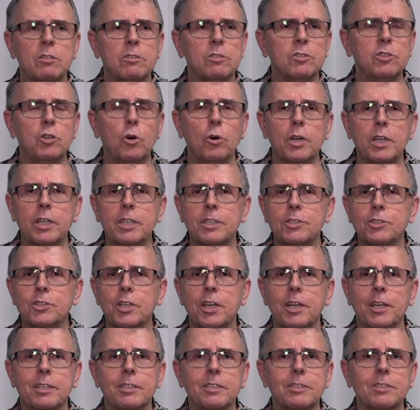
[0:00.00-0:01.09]
noise
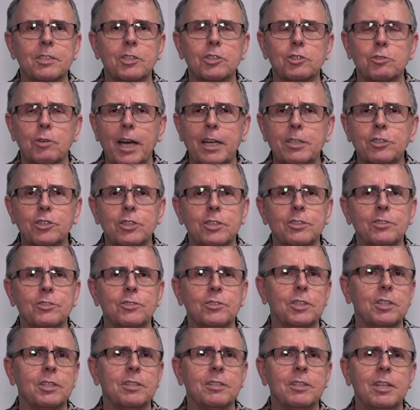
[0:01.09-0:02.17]
and distractions
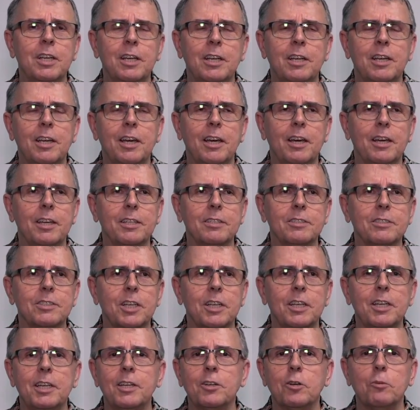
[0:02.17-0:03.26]
and
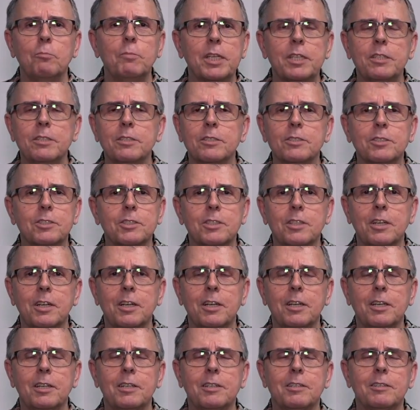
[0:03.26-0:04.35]
intermittent
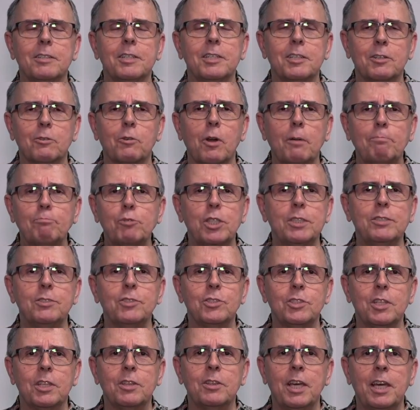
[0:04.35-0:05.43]
interruptions
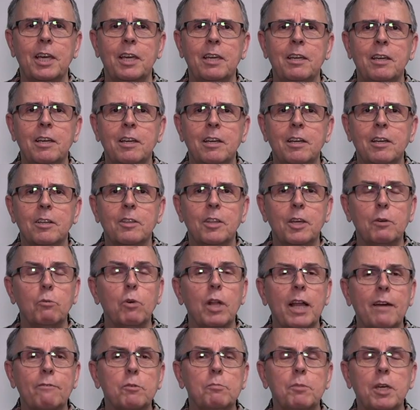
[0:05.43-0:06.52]
that they will
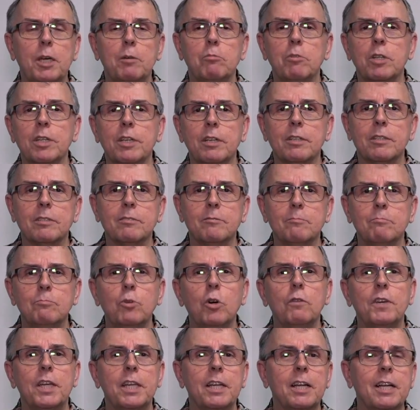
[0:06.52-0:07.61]
have to be able to
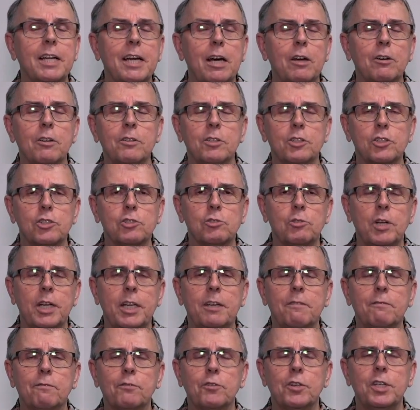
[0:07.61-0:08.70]
move in and out of this
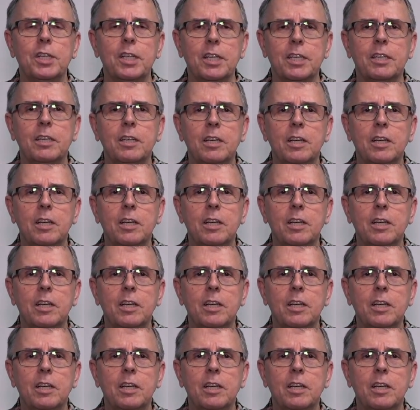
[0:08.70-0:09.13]
training freely?